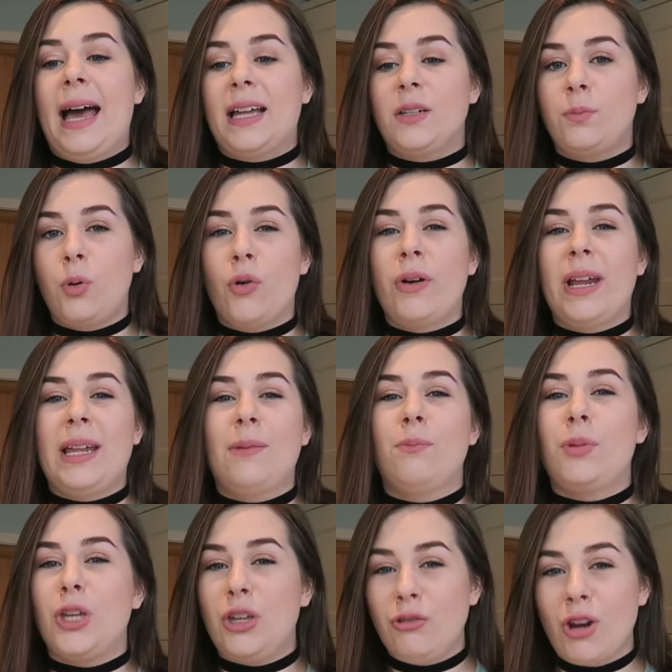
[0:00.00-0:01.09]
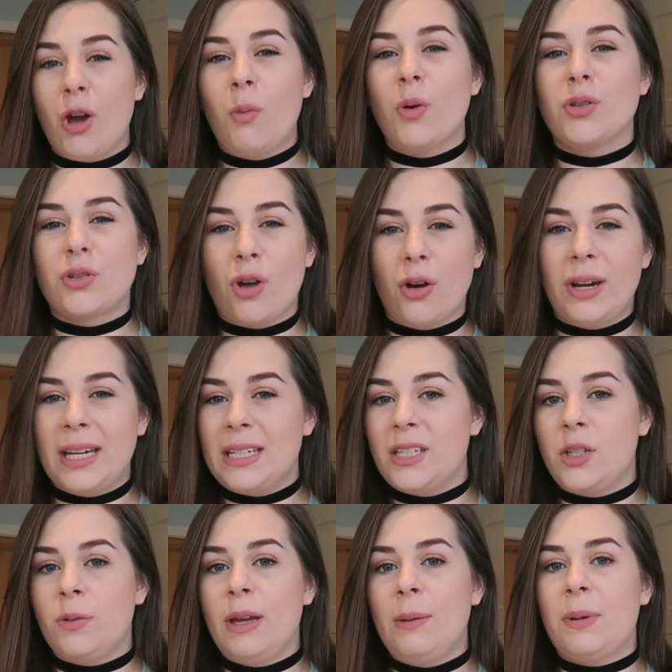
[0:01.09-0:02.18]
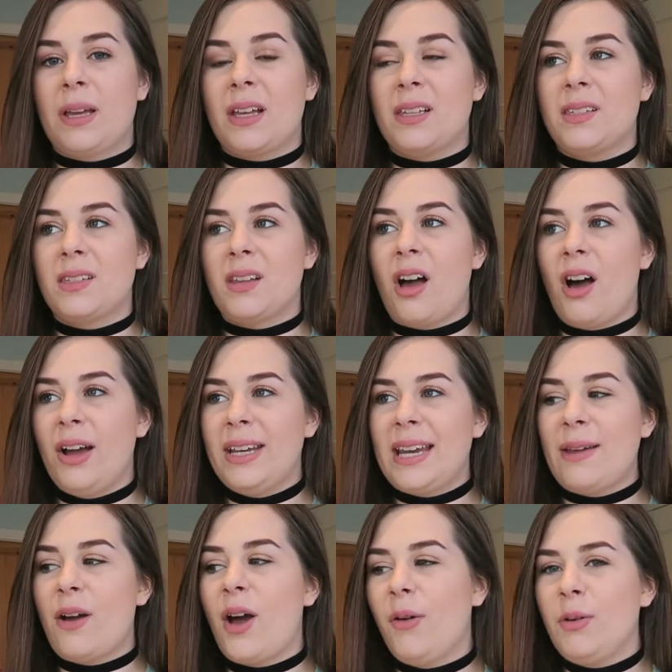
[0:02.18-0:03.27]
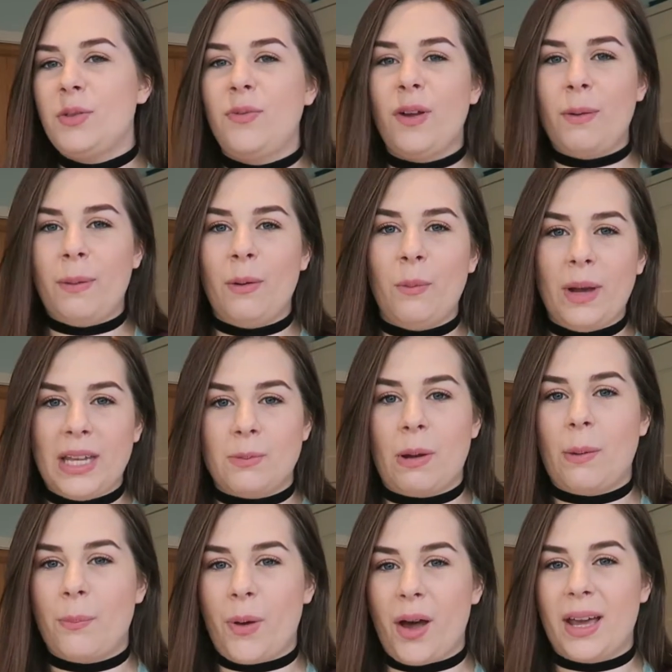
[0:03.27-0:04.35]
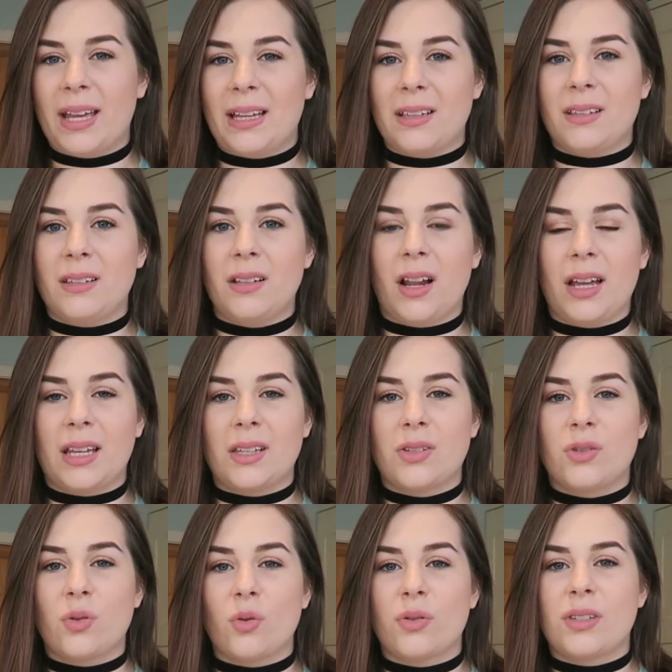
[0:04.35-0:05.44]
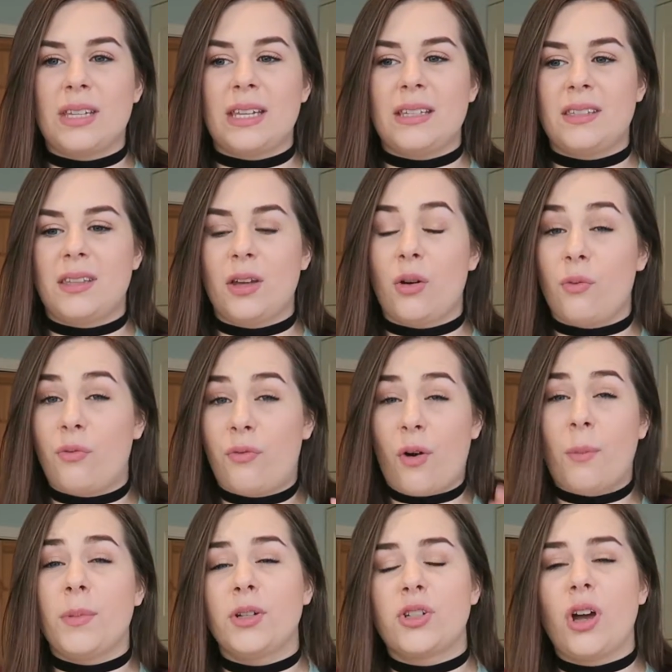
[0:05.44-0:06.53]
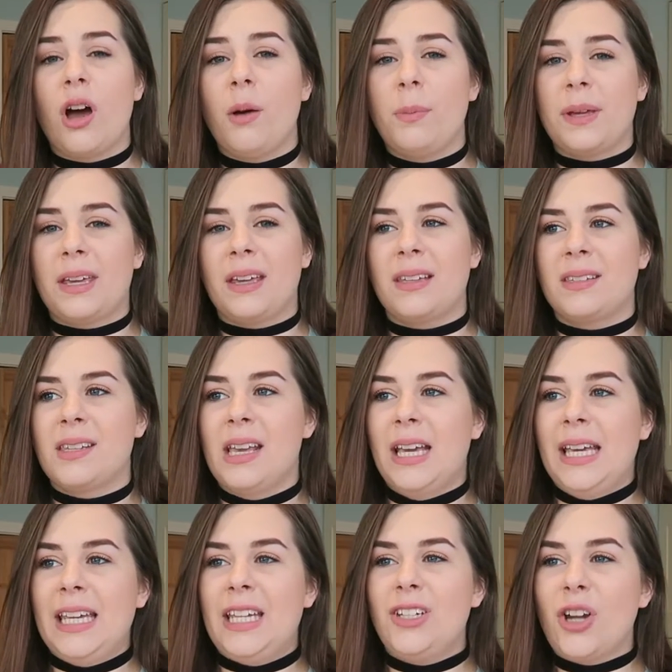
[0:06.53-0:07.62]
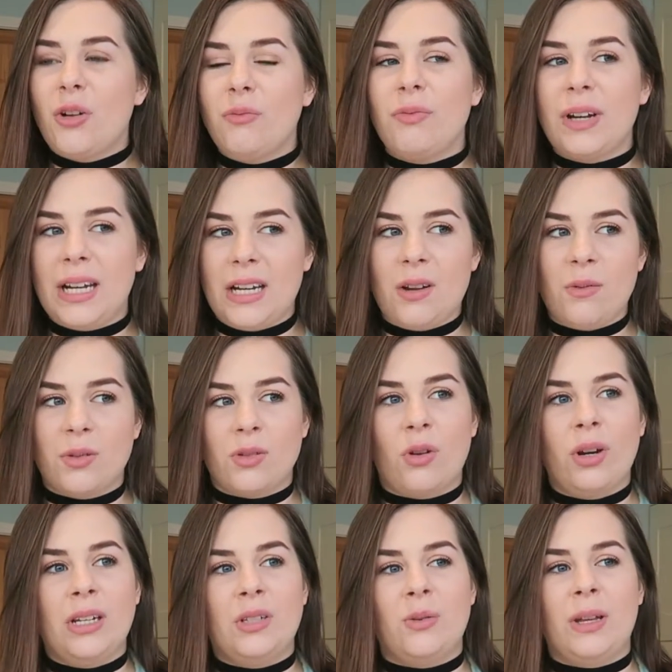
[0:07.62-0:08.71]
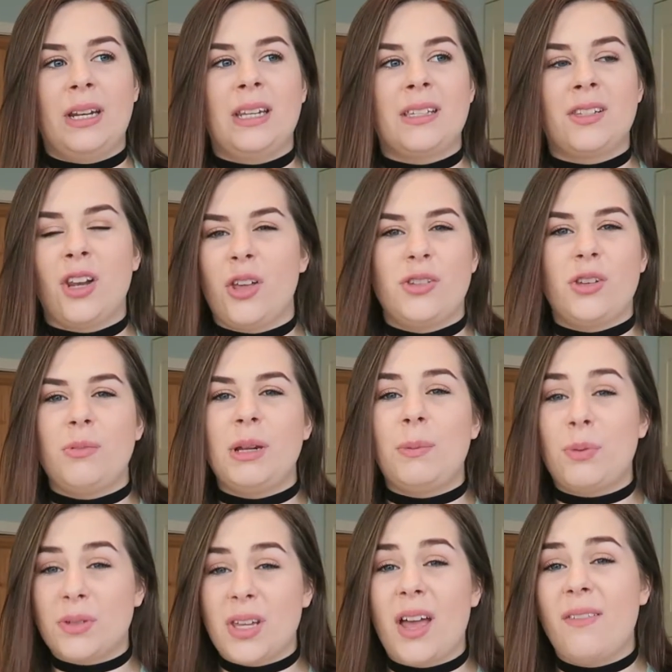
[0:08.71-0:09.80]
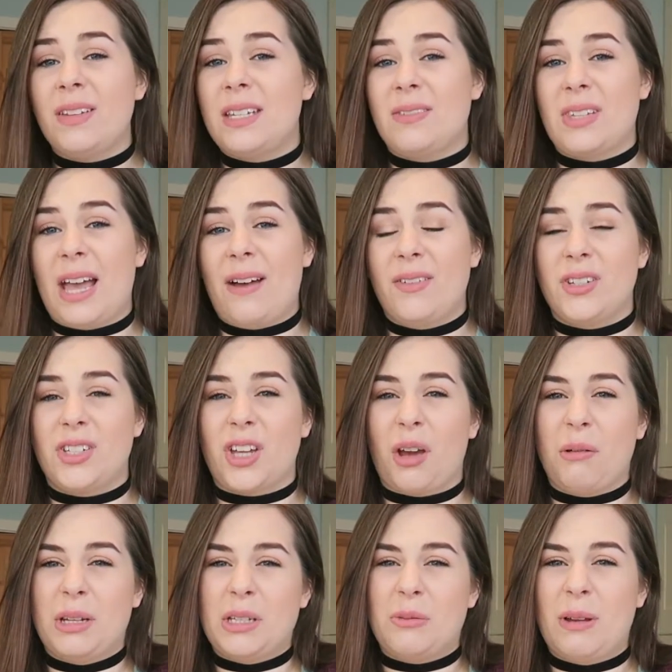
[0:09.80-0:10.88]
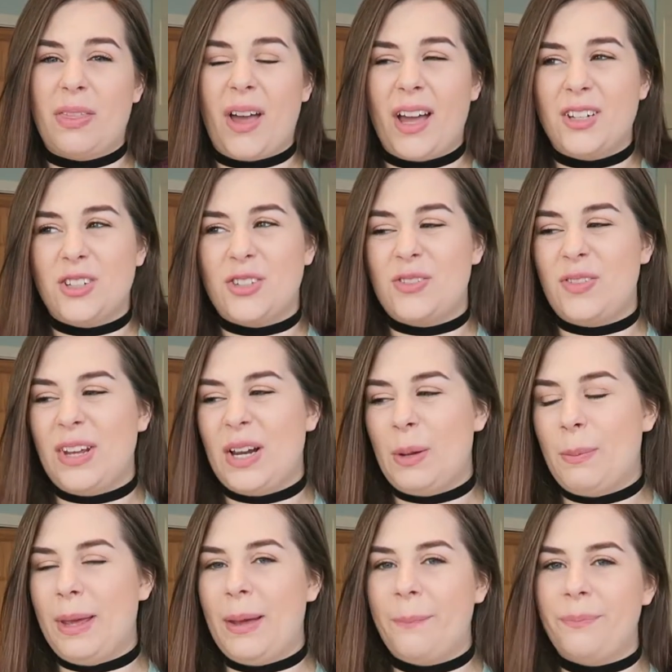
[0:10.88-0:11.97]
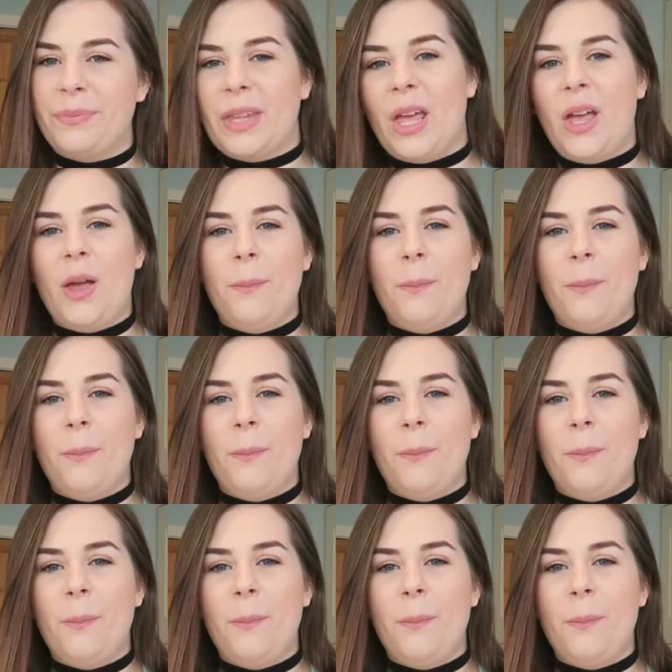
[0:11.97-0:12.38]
and pour it in, but you know what's gone into it, because I always feel a bit weird about buying like sauces that are from a jar, because you don't really know what's gone into it, and it's like so many preservatives are having to go into it that I just feel a bit